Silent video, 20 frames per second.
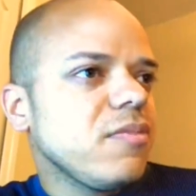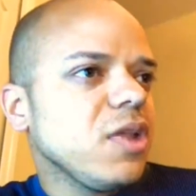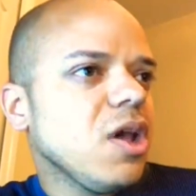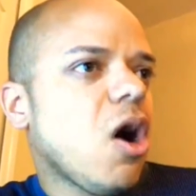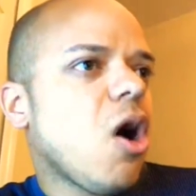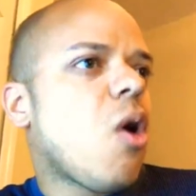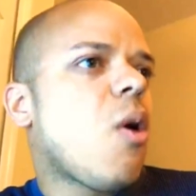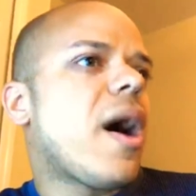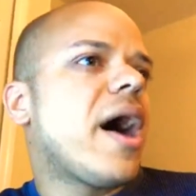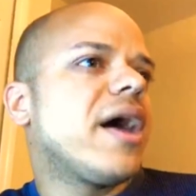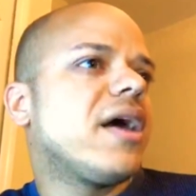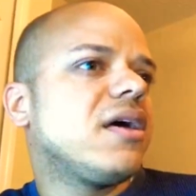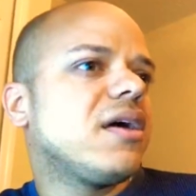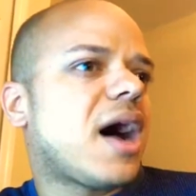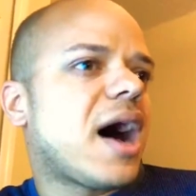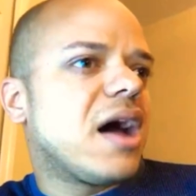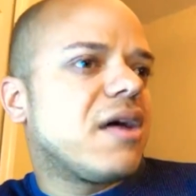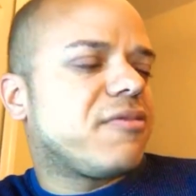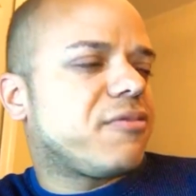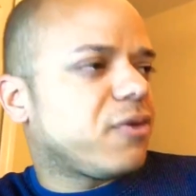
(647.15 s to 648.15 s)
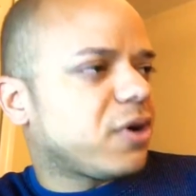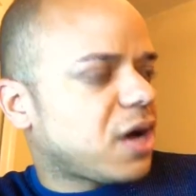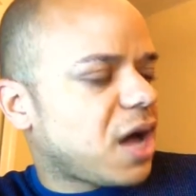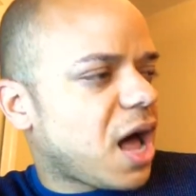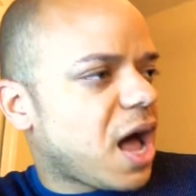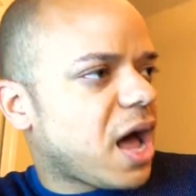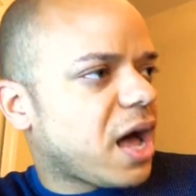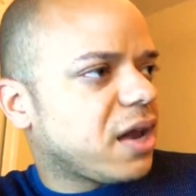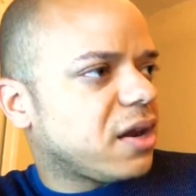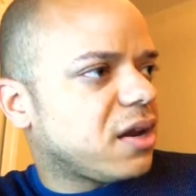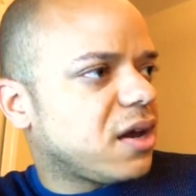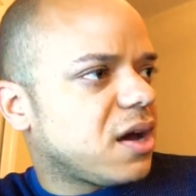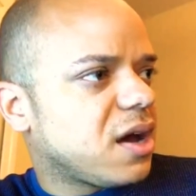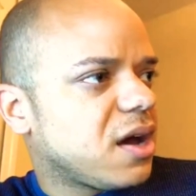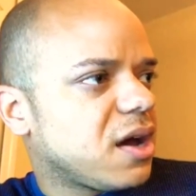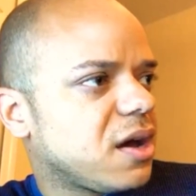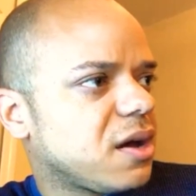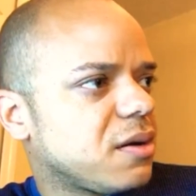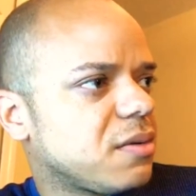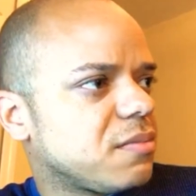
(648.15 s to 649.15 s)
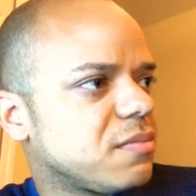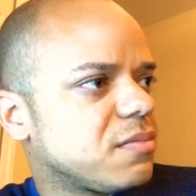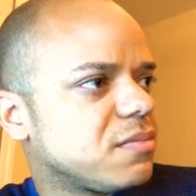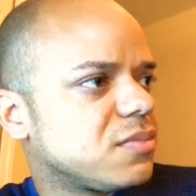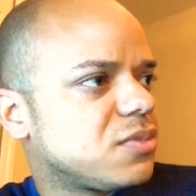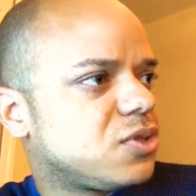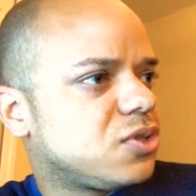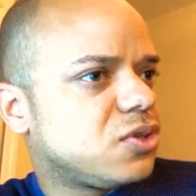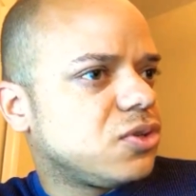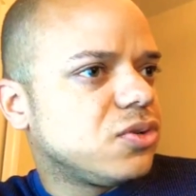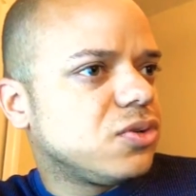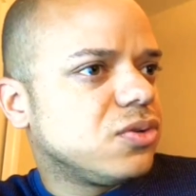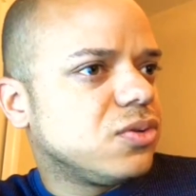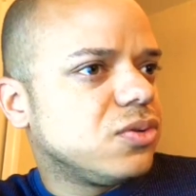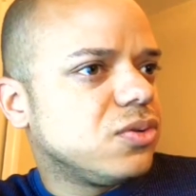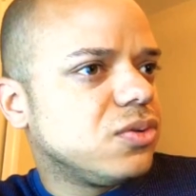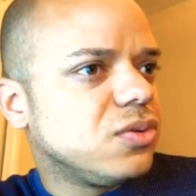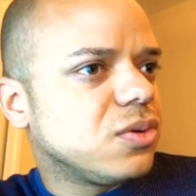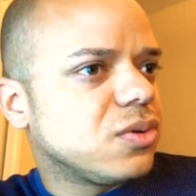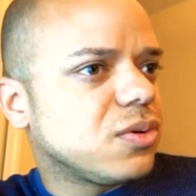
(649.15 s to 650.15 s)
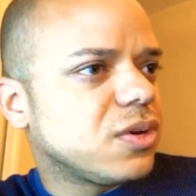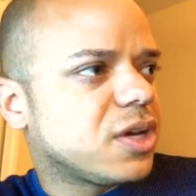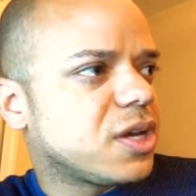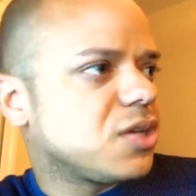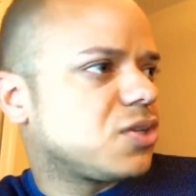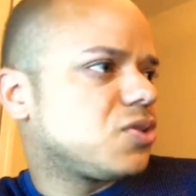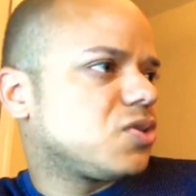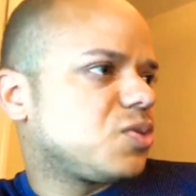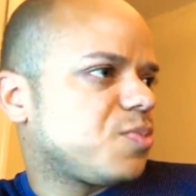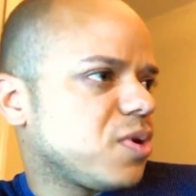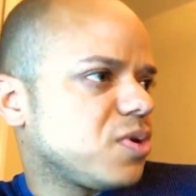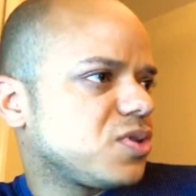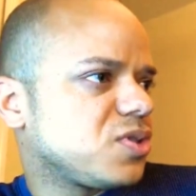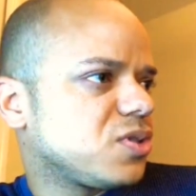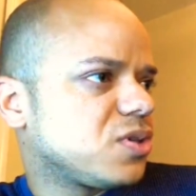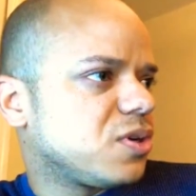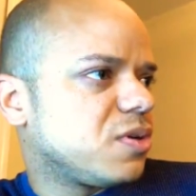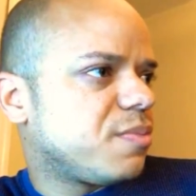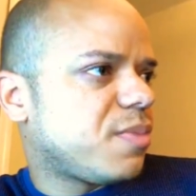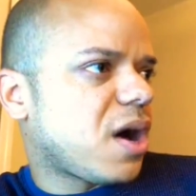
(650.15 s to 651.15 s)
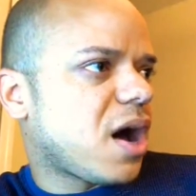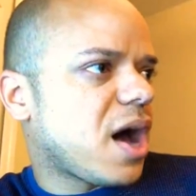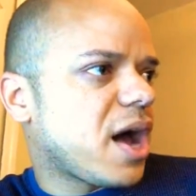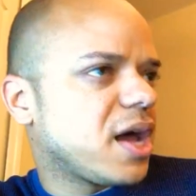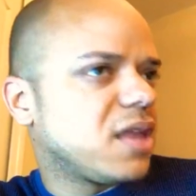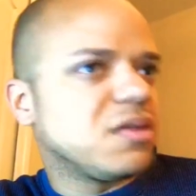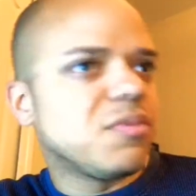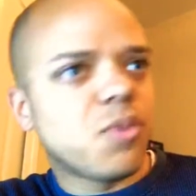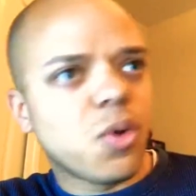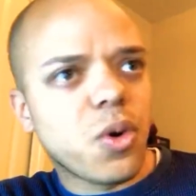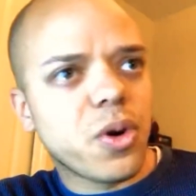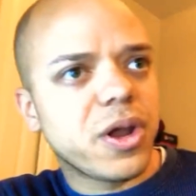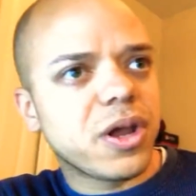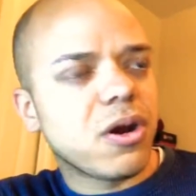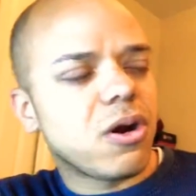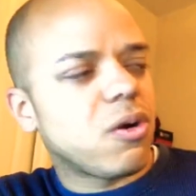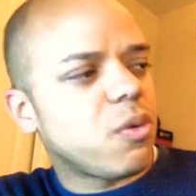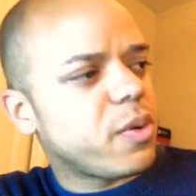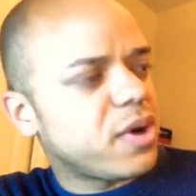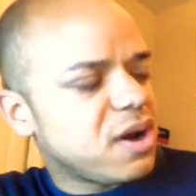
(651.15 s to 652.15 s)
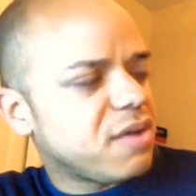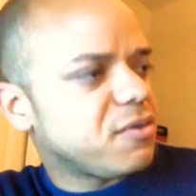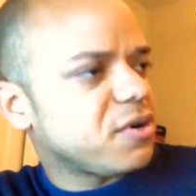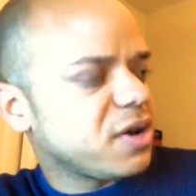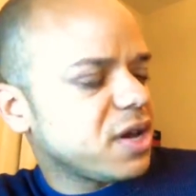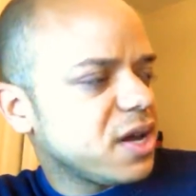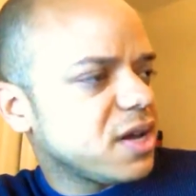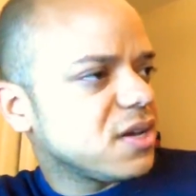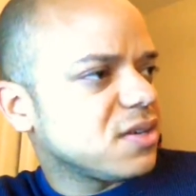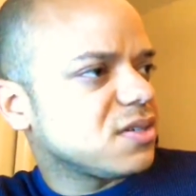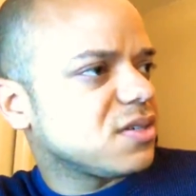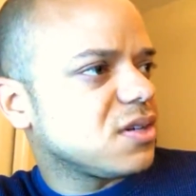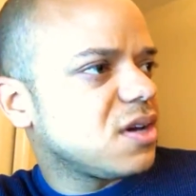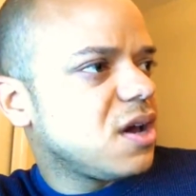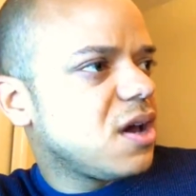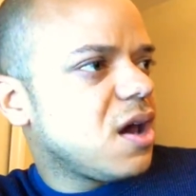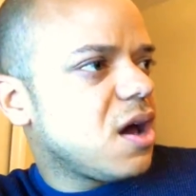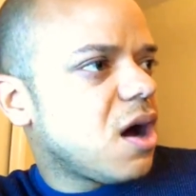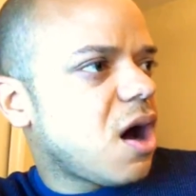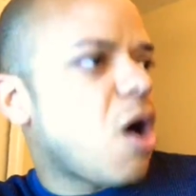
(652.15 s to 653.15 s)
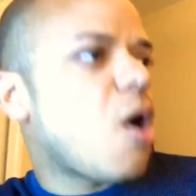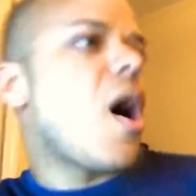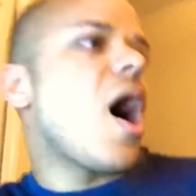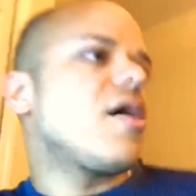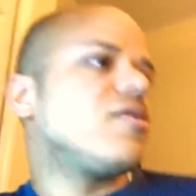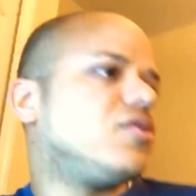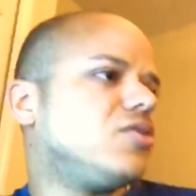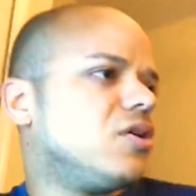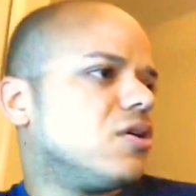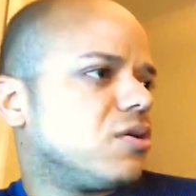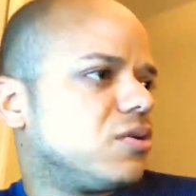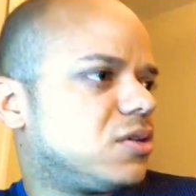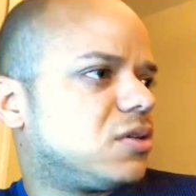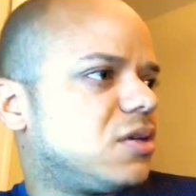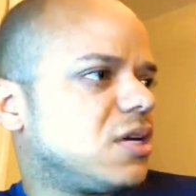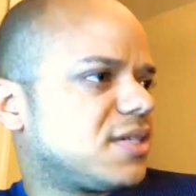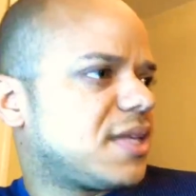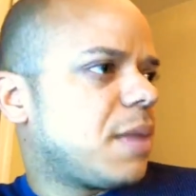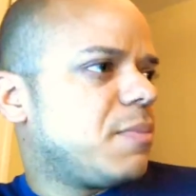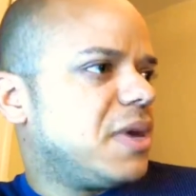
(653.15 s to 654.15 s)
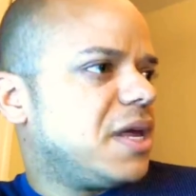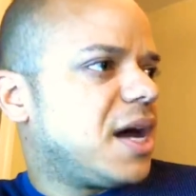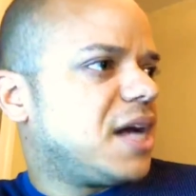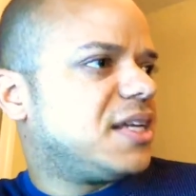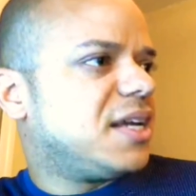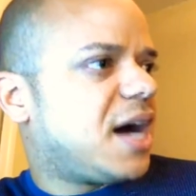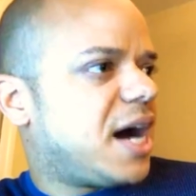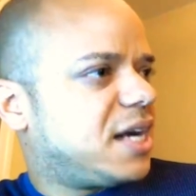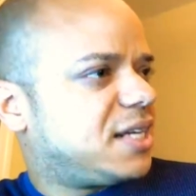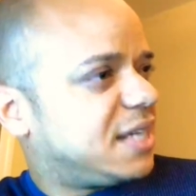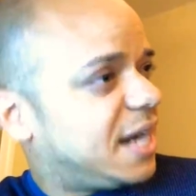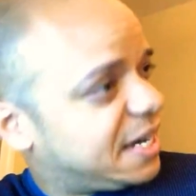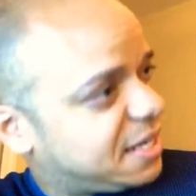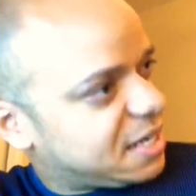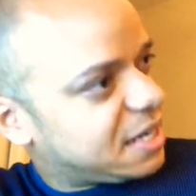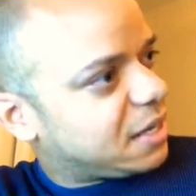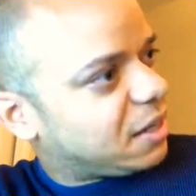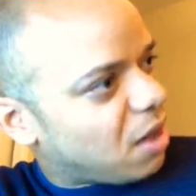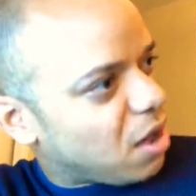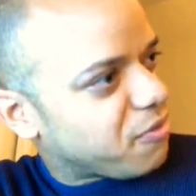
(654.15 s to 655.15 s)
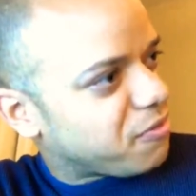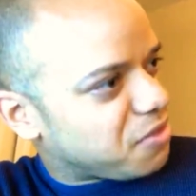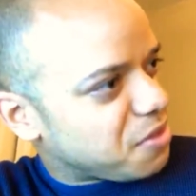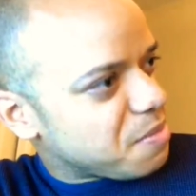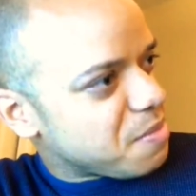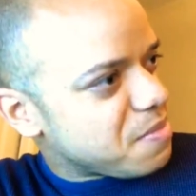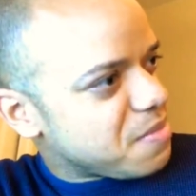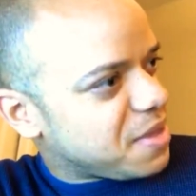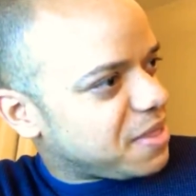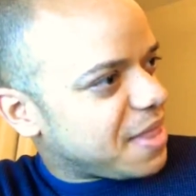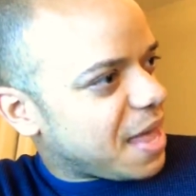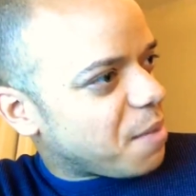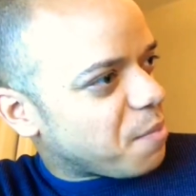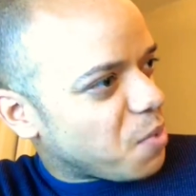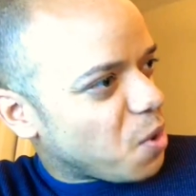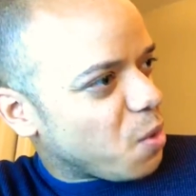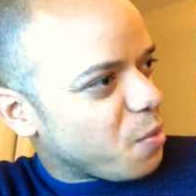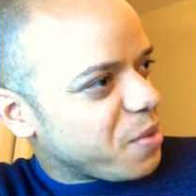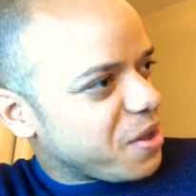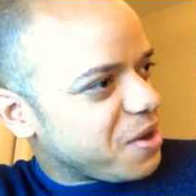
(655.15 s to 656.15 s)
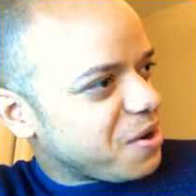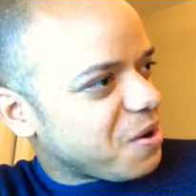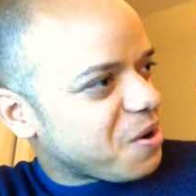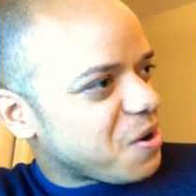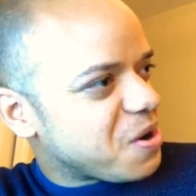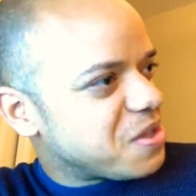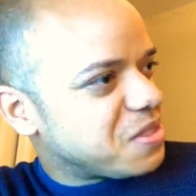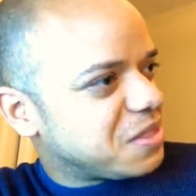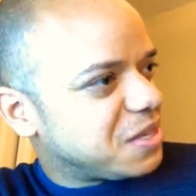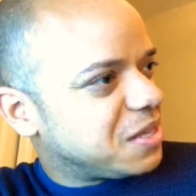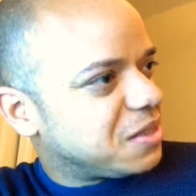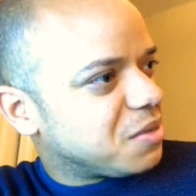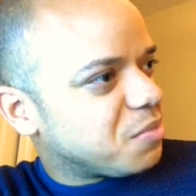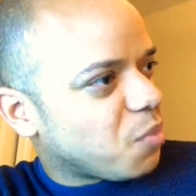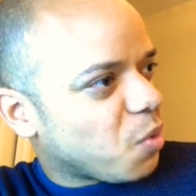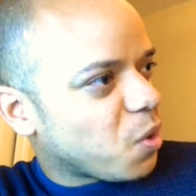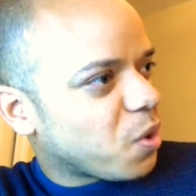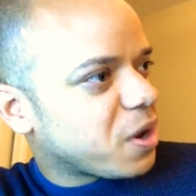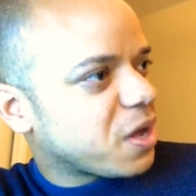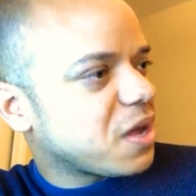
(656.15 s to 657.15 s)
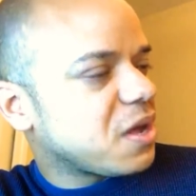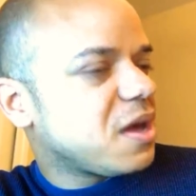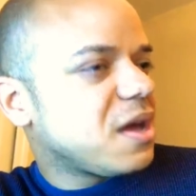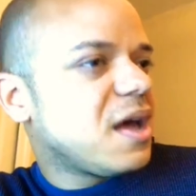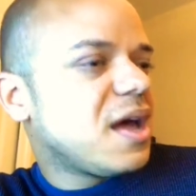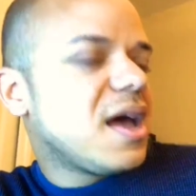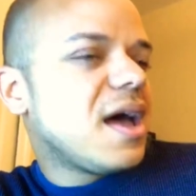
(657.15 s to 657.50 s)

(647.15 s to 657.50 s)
I forgot to kiss this person goodbye in the morning or whatever it is. Does that mean I didn't love them in that moment or in the morning?